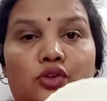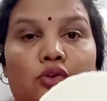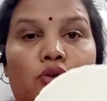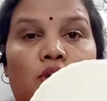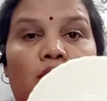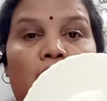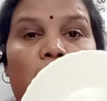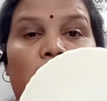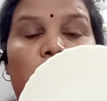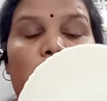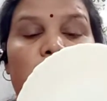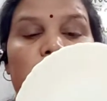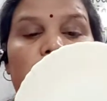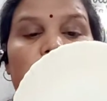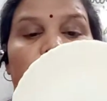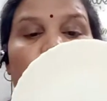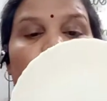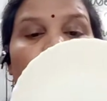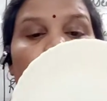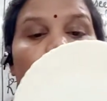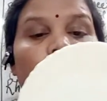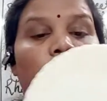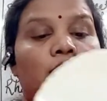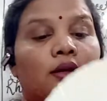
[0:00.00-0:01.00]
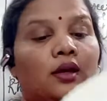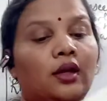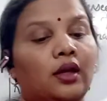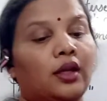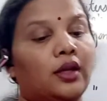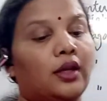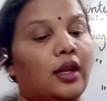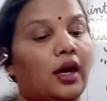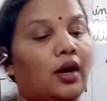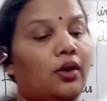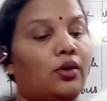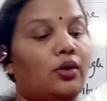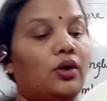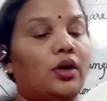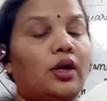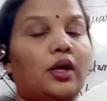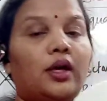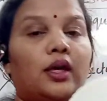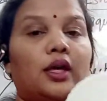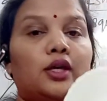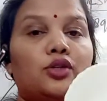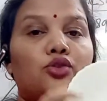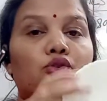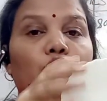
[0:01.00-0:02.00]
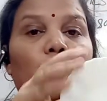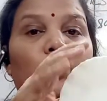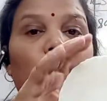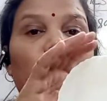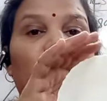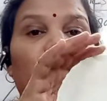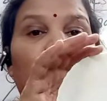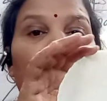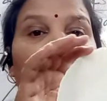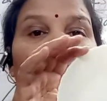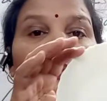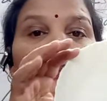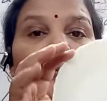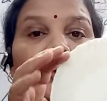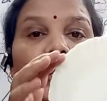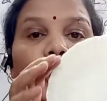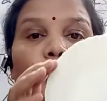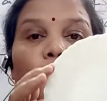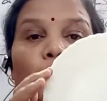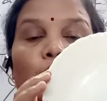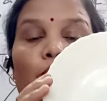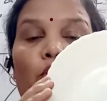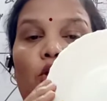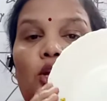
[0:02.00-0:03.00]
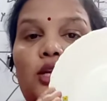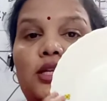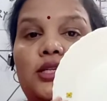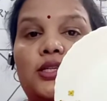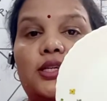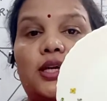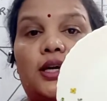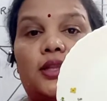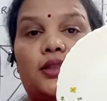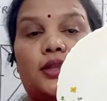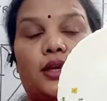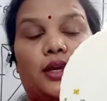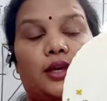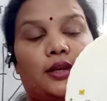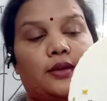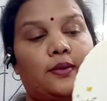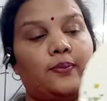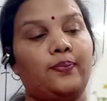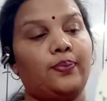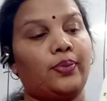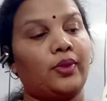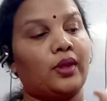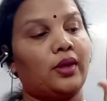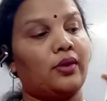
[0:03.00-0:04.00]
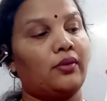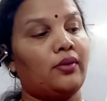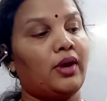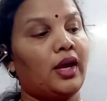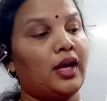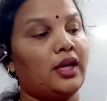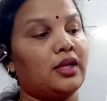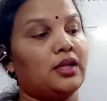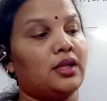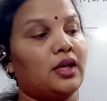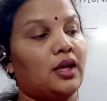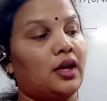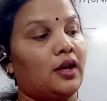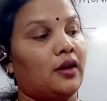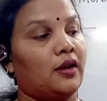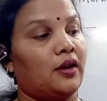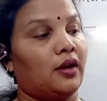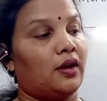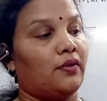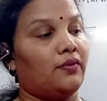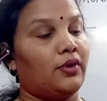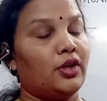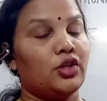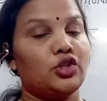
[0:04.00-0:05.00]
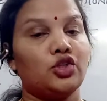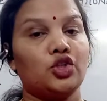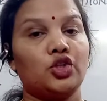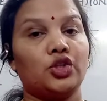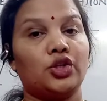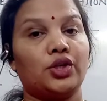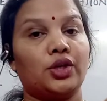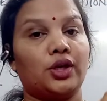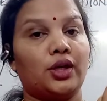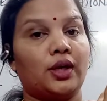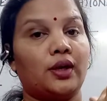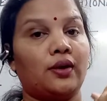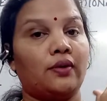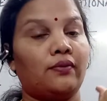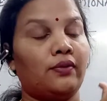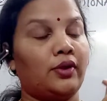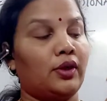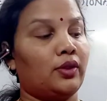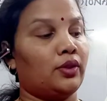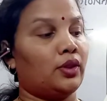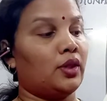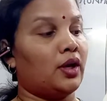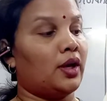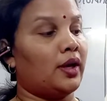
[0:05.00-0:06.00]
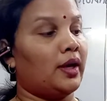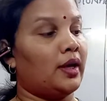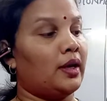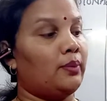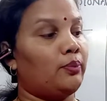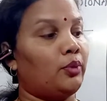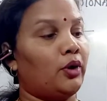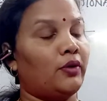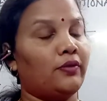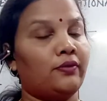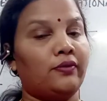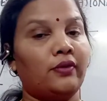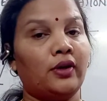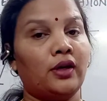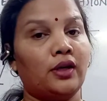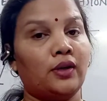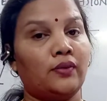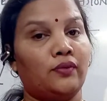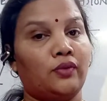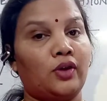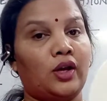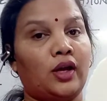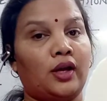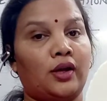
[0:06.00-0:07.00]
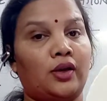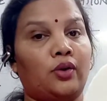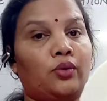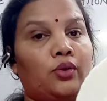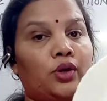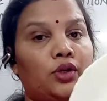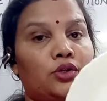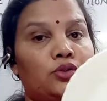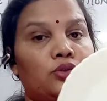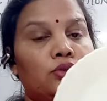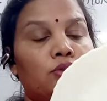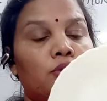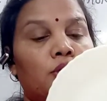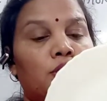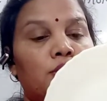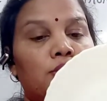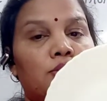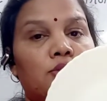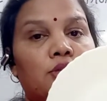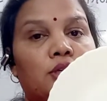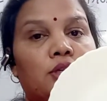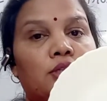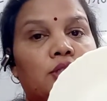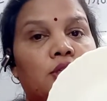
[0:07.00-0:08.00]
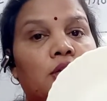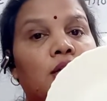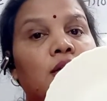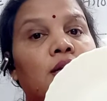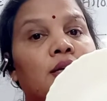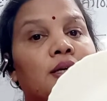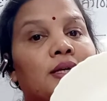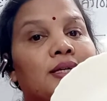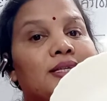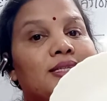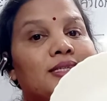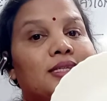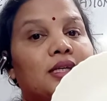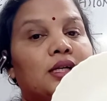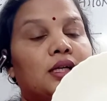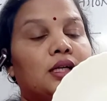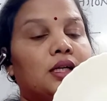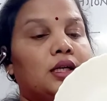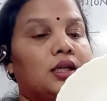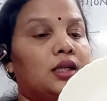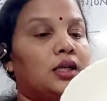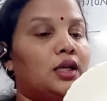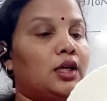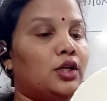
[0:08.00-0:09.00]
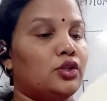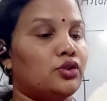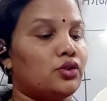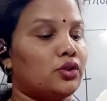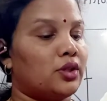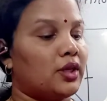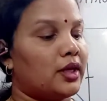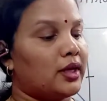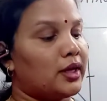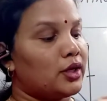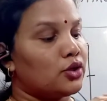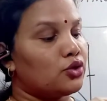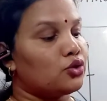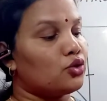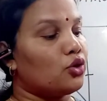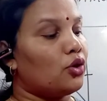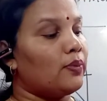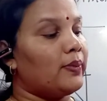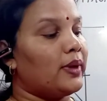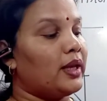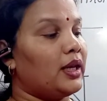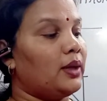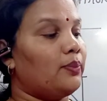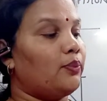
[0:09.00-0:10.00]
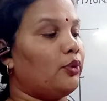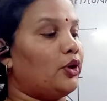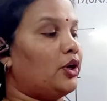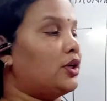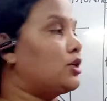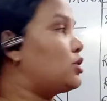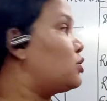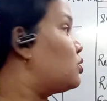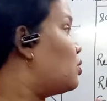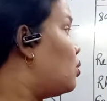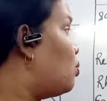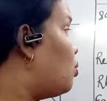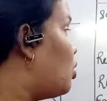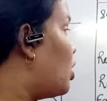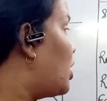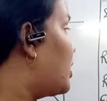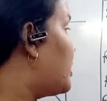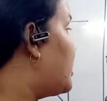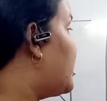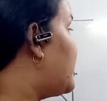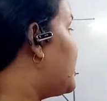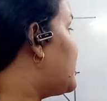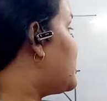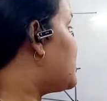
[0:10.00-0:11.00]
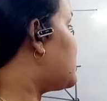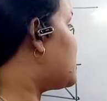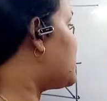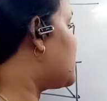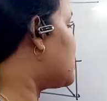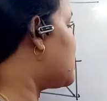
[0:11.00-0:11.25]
can understand. Now here so many points are there, right? Which with the help of it we are going to construct a circle. So there are so many points. So what is